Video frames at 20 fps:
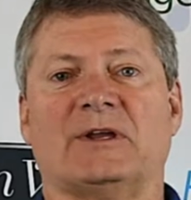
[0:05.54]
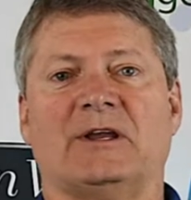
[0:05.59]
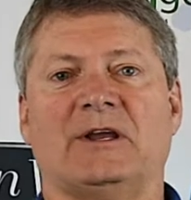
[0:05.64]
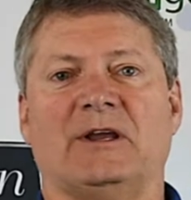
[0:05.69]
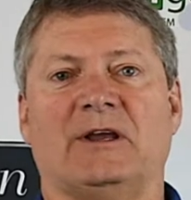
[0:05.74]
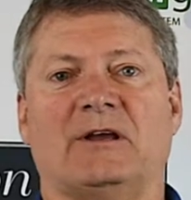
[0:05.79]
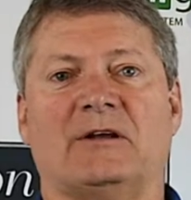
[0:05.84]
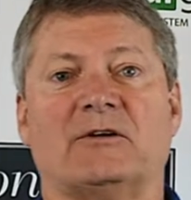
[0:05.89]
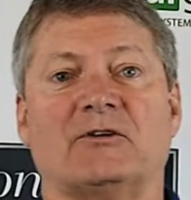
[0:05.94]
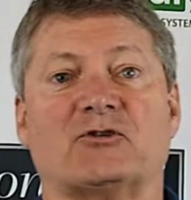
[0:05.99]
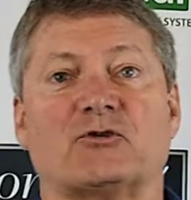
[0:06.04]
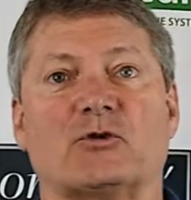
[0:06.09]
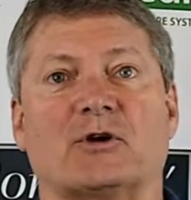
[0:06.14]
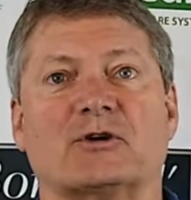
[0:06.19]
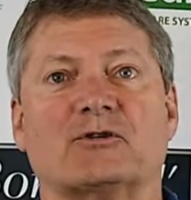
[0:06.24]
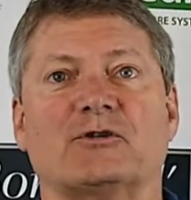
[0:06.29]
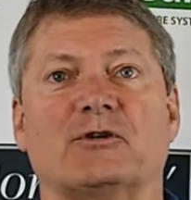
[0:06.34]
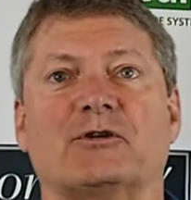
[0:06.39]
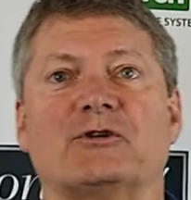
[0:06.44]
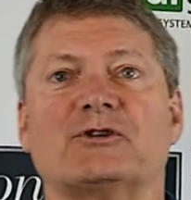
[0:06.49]
McCann of
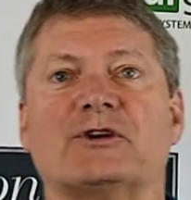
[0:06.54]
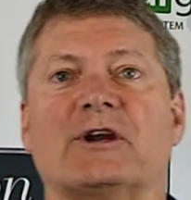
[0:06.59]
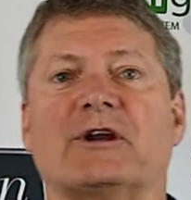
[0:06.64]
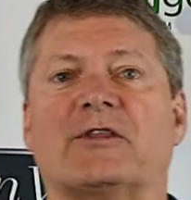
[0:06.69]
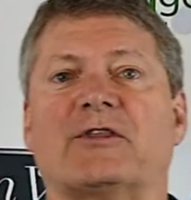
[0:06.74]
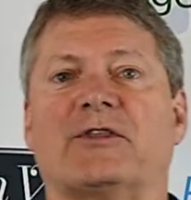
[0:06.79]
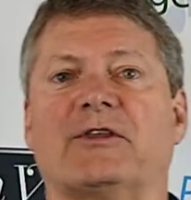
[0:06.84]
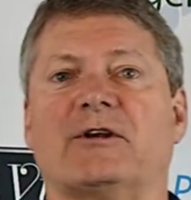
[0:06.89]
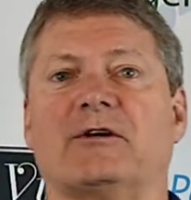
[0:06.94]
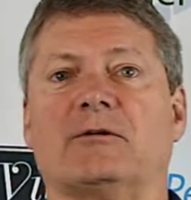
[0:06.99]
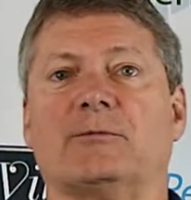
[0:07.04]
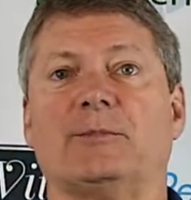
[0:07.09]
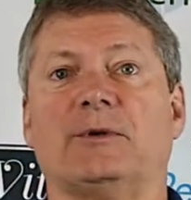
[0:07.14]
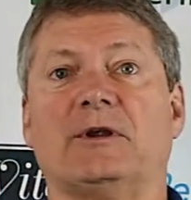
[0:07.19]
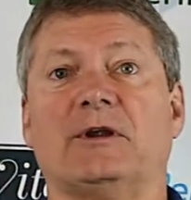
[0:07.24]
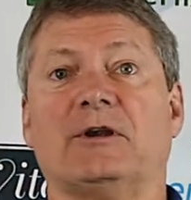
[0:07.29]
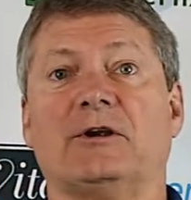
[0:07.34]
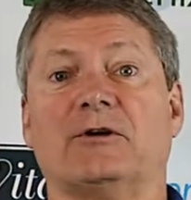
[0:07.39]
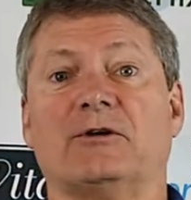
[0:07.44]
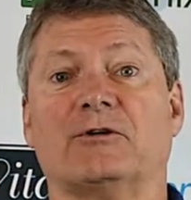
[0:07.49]
Structural Energetic
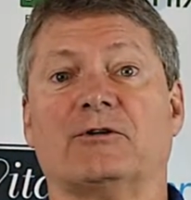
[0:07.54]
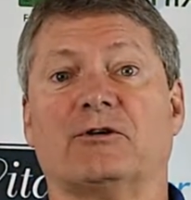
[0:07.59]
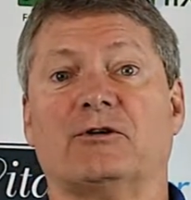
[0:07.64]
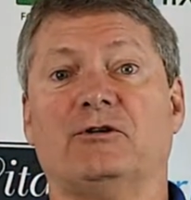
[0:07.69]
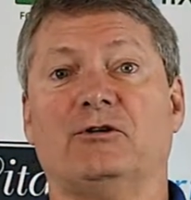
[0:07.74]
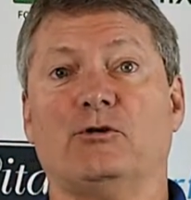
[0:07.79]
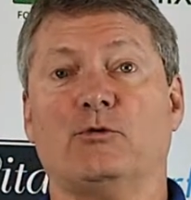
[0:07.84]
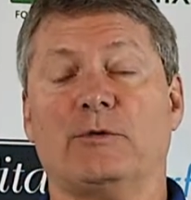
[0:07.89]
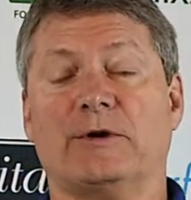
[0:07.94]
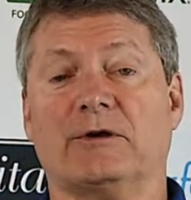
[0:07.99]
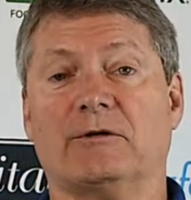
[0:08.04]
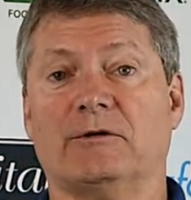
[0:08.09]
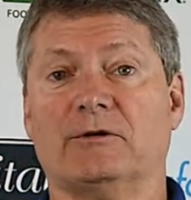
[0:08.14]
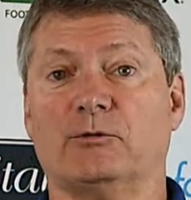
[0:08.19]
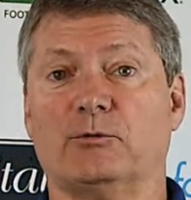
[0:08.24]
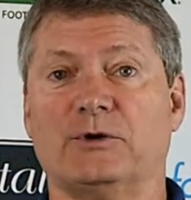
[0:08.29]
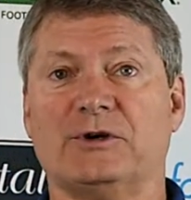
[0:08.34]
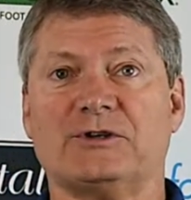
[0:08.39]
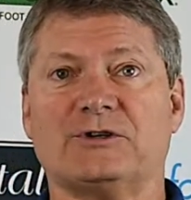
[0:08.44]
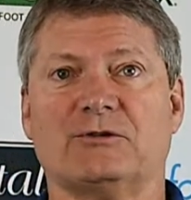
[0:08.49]
Therapy here at the New
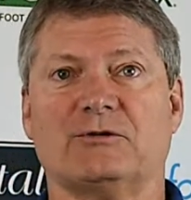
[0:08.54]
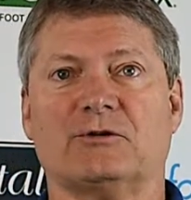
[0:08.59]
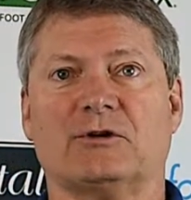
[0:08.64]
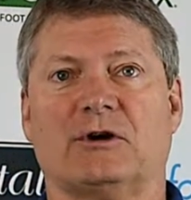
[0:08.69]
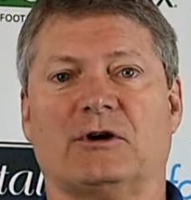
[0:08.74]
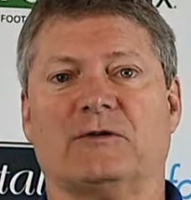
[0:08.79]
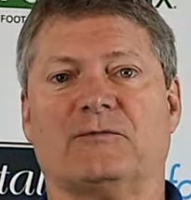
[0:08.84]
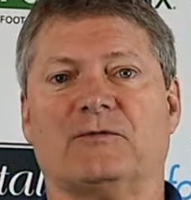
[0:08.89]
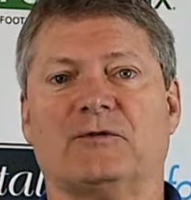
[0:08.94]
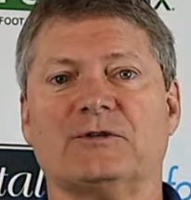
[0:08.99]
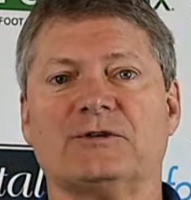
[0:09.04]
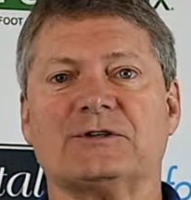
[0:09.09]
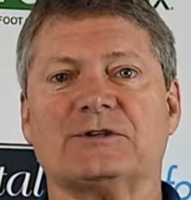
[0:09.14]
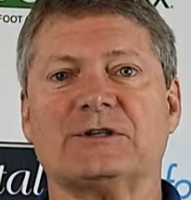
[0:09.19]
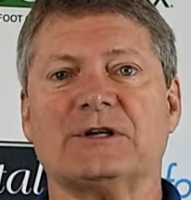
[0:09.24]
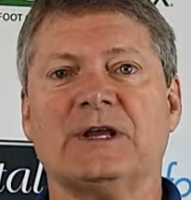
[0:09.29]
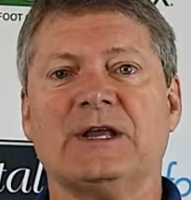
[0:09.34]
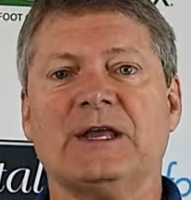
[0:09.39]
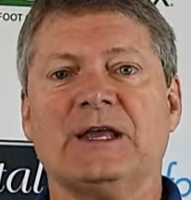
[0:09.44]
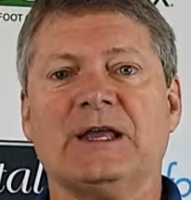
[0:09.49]
England Regional Conference.